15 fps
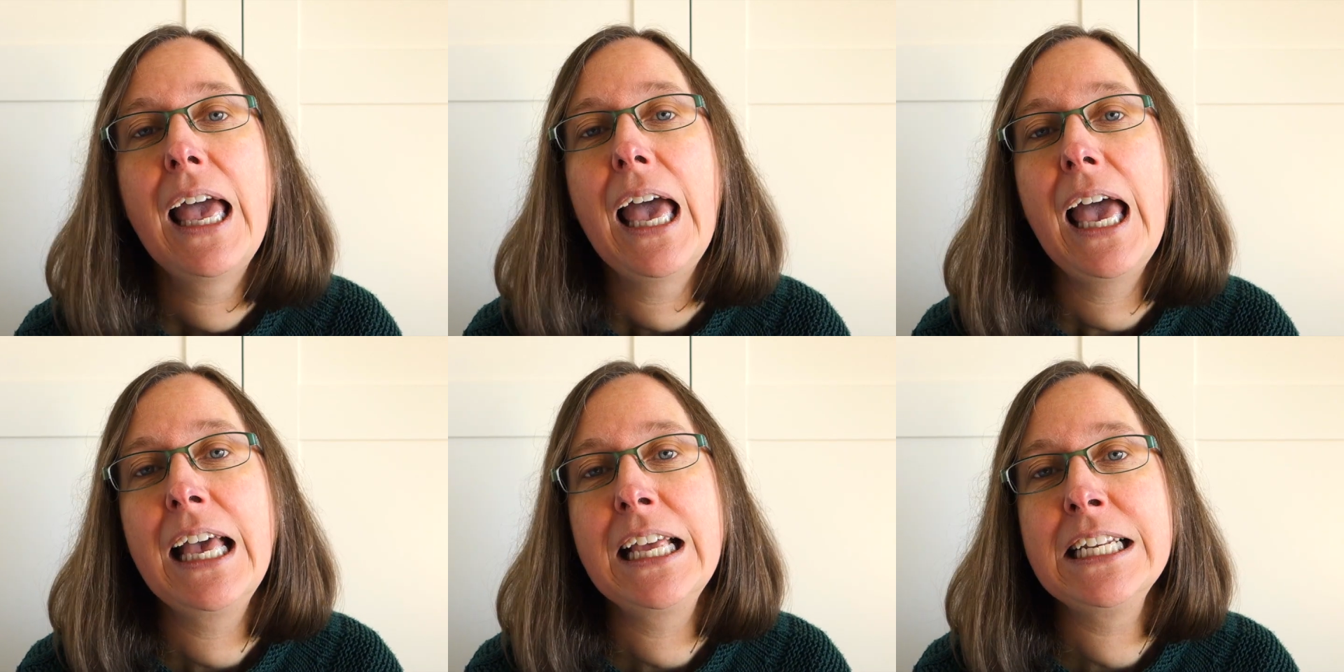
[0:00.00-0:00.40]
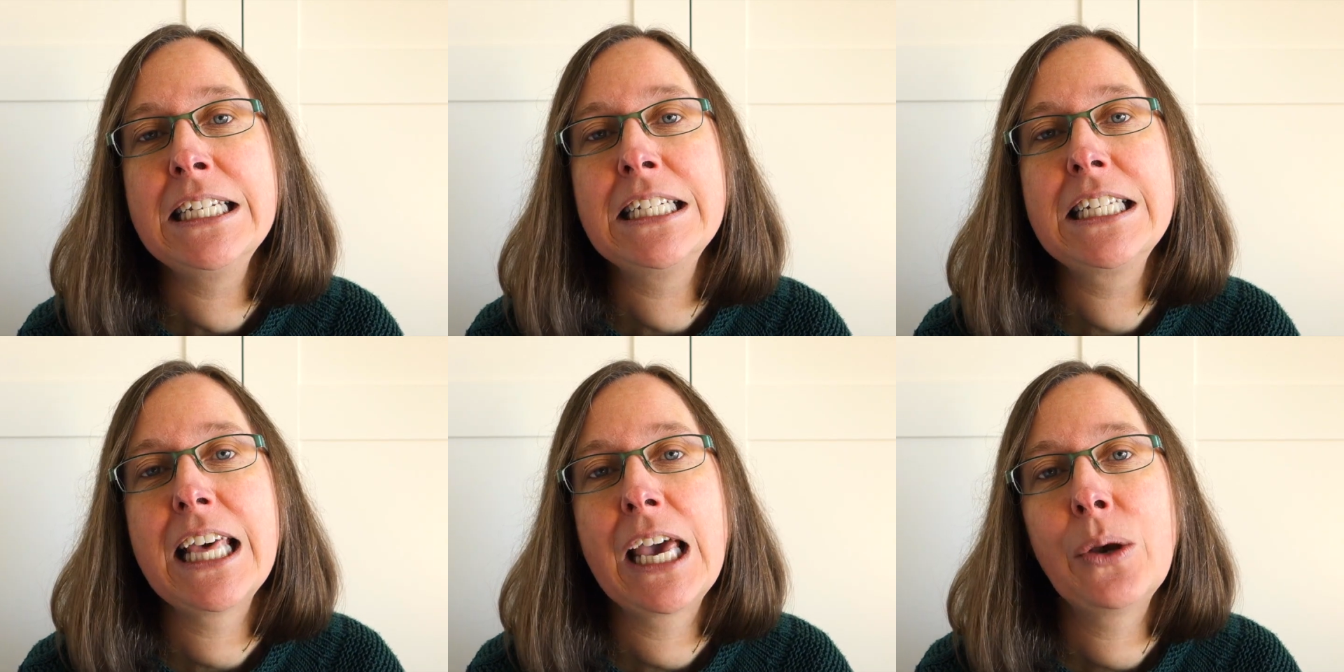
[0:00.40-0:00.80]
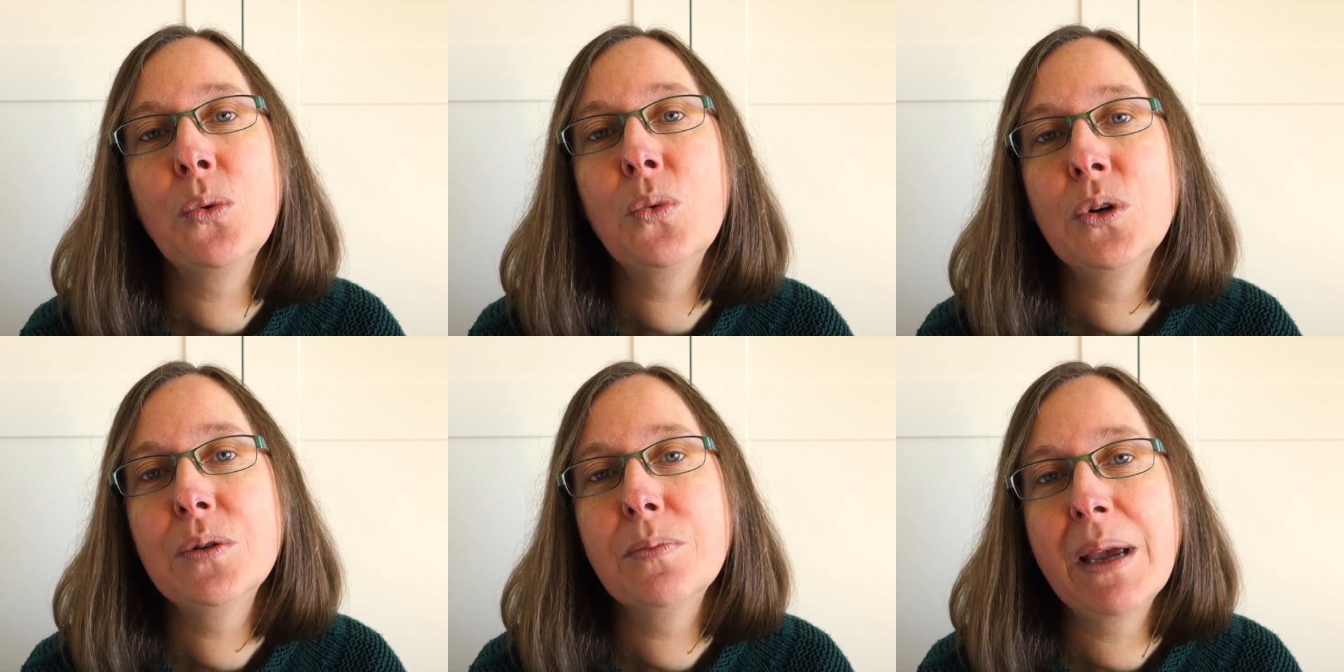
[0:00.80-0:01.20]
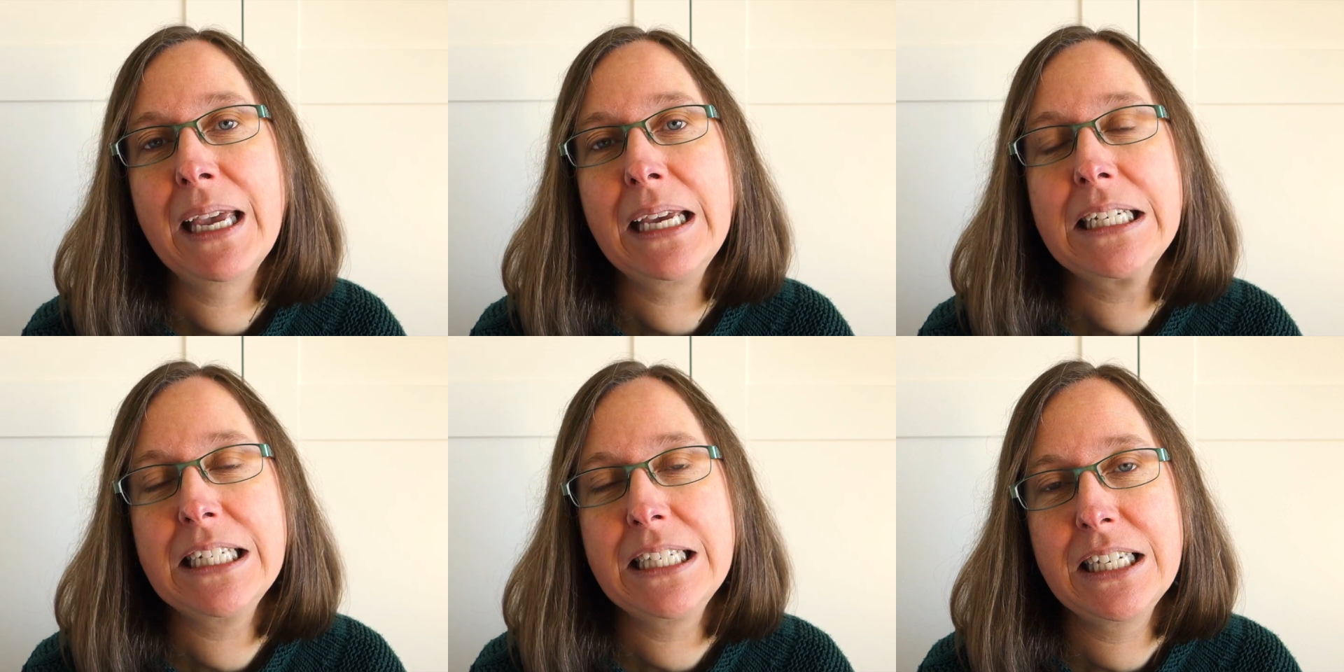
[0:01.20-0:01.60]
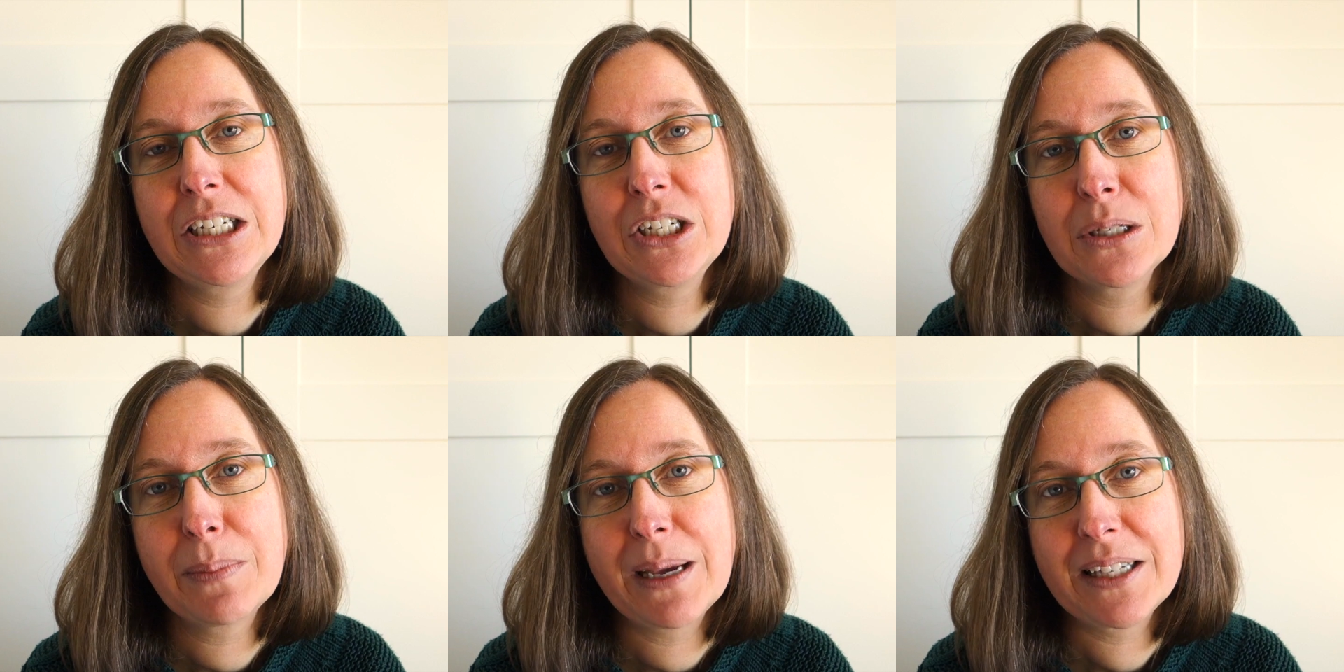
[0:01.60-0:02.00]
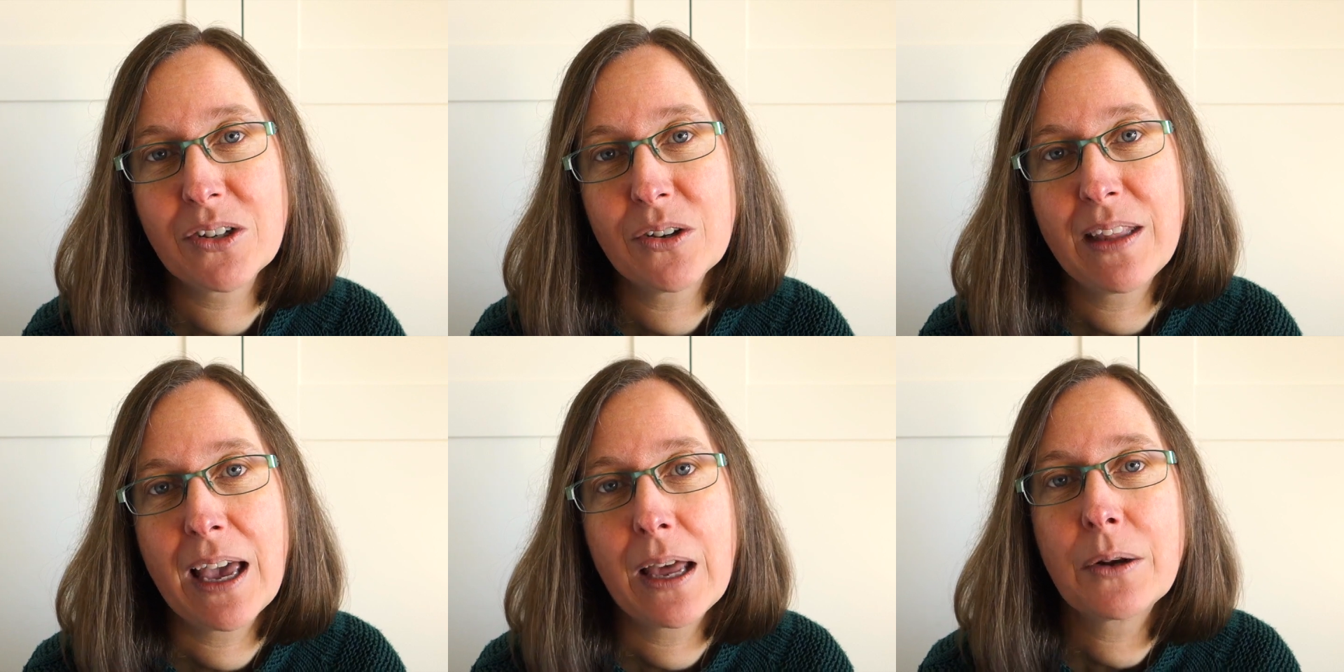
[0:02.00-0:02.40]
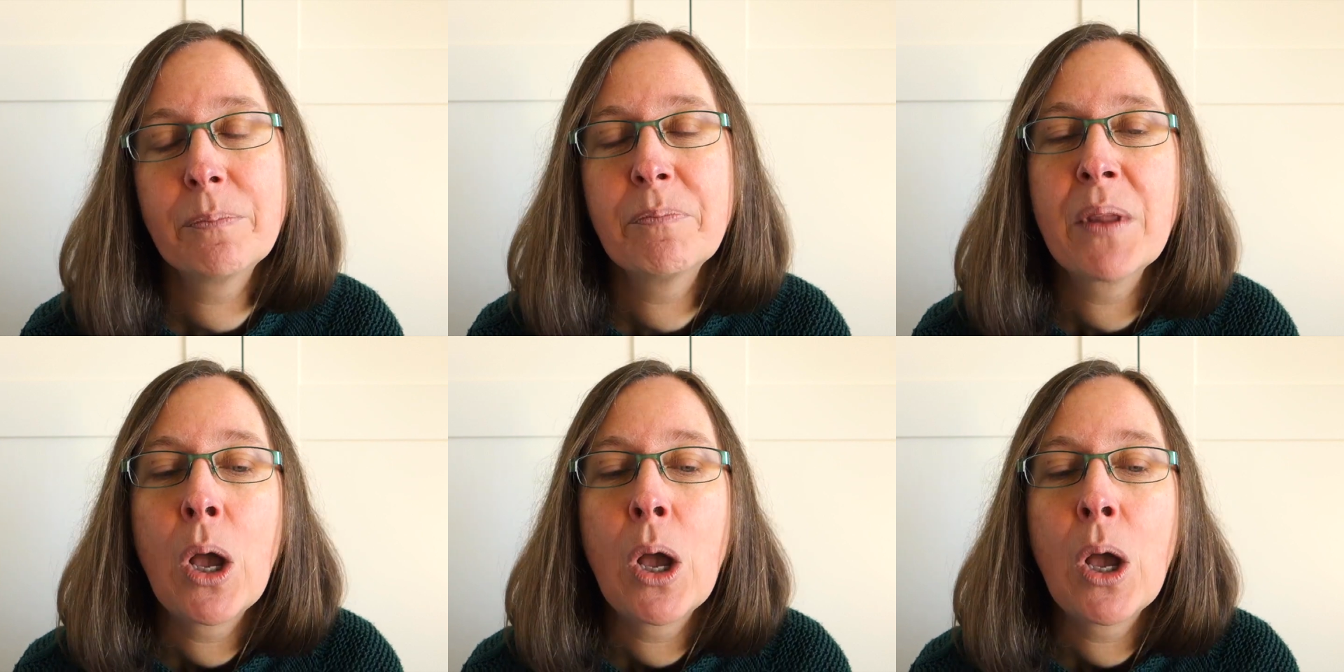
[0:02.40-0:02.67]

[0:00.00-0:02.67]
and they would make decisions based on that.